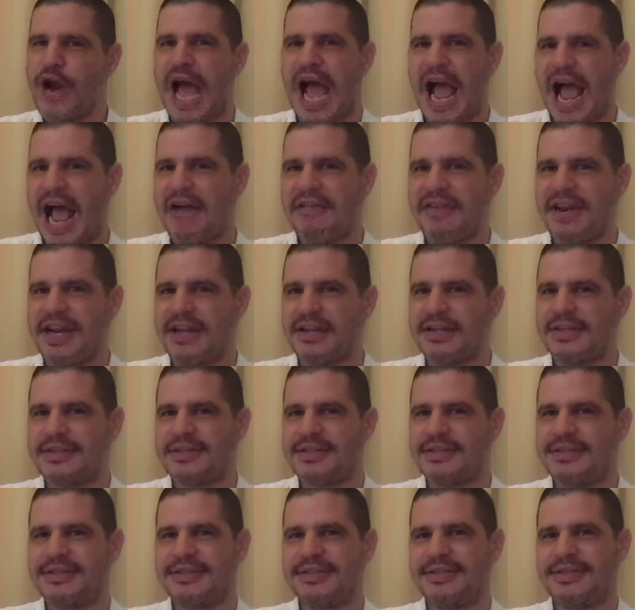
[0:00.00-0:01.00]
not having it?
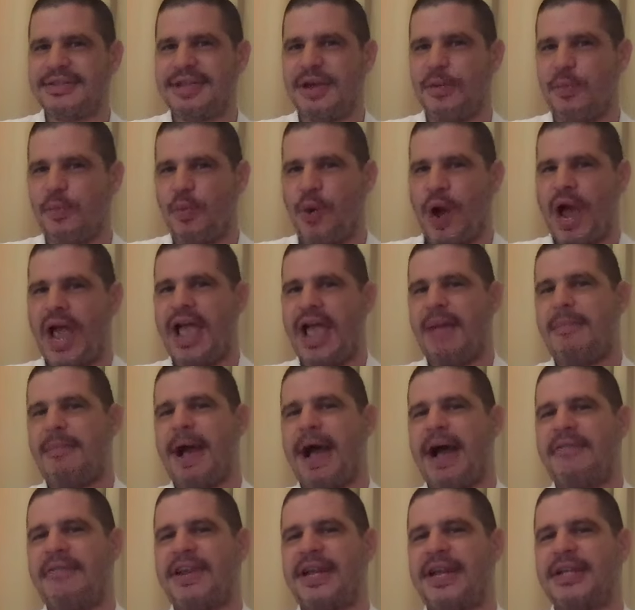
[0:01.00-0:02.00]
And why I'm
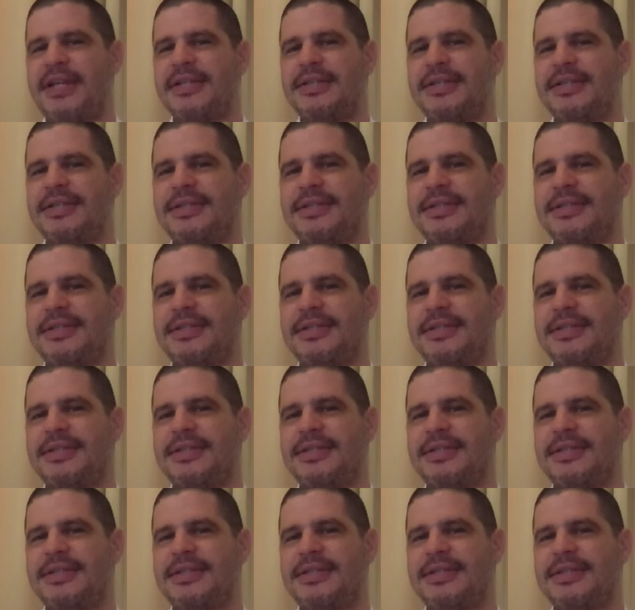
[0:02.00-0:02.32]
having it?